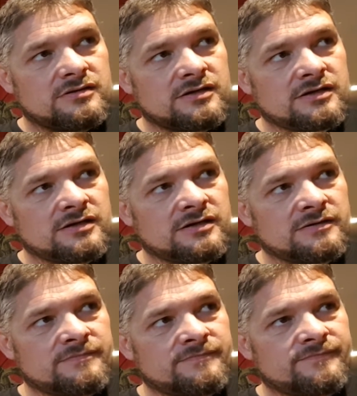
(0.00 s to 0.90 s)

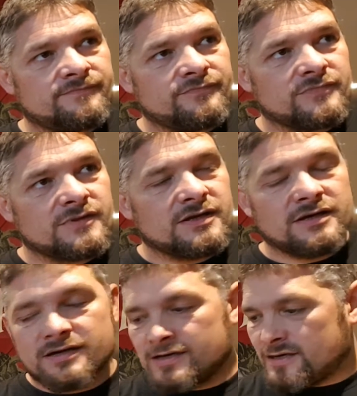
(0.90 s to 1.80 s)
um,
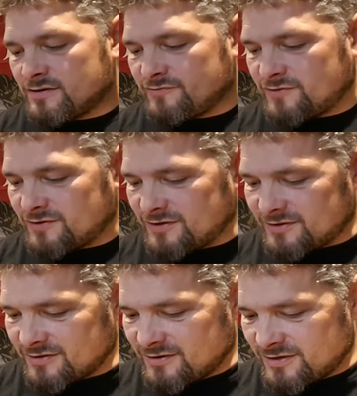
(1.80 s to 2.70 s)
and I forgot the
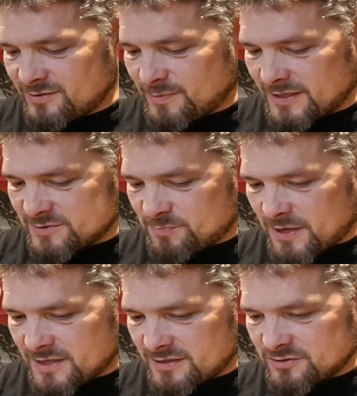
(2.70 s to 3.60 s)
other guy who plays
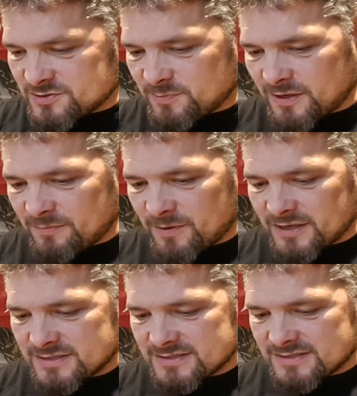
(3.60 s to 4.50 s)
bass, used to play
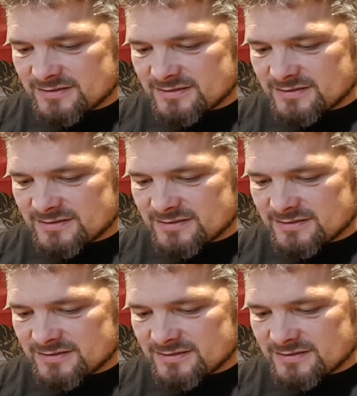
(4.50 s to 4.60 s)
bass.